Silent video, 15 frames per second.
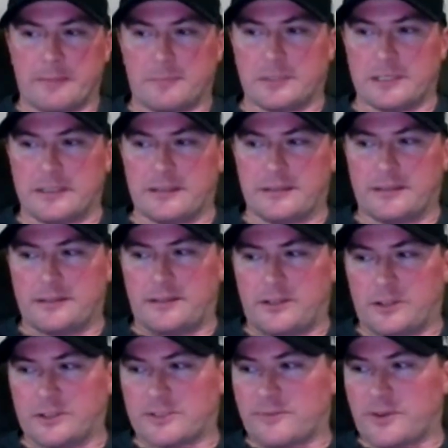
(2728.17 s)
But you
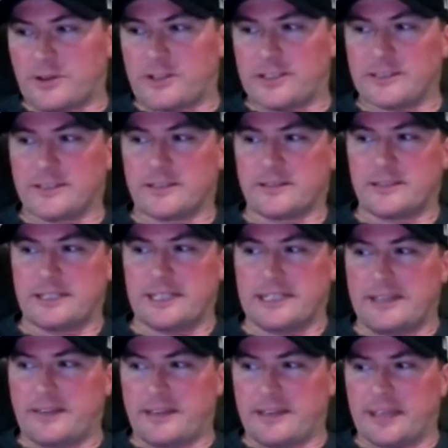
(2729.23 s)
know, as far as
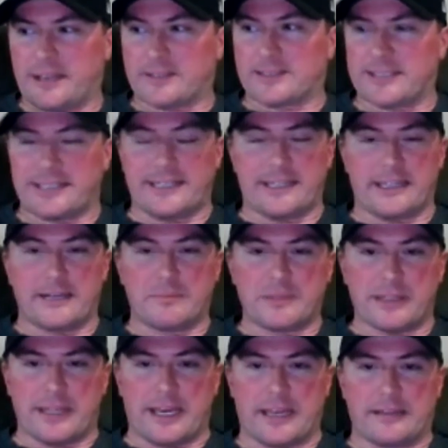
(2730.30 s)
anything else leading up
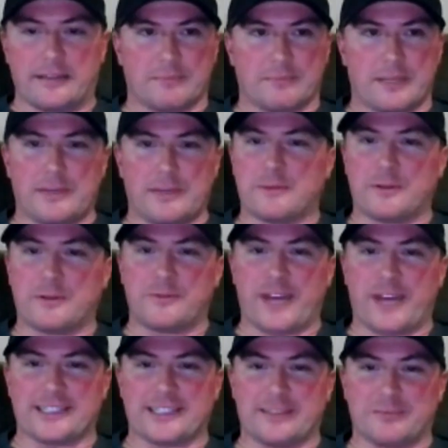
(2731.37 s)
to that, maybe I'm old
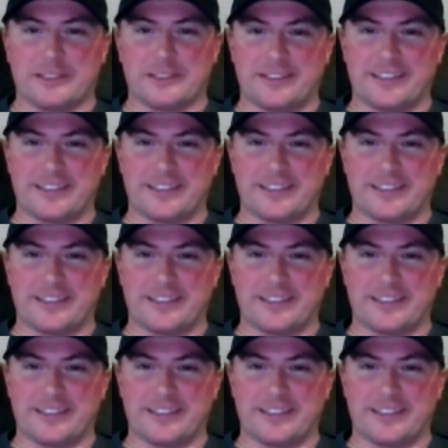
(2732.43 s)
fashioned, but